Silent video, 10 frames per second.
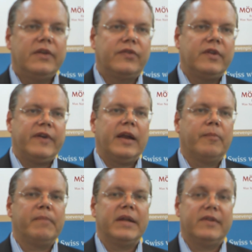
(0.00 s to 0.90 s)
is
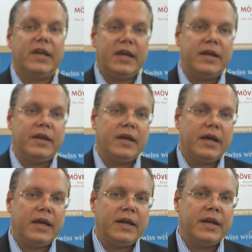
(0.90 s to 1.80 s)
development in
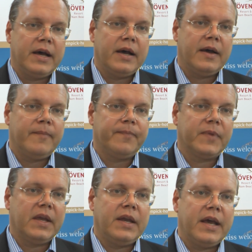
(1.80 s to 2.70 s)
in um,
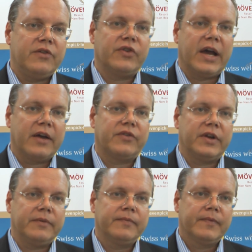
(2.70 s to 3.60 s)
in Asia,
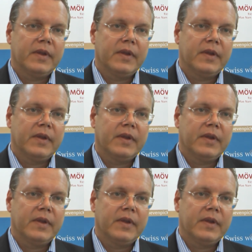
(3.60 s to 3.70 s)
actually.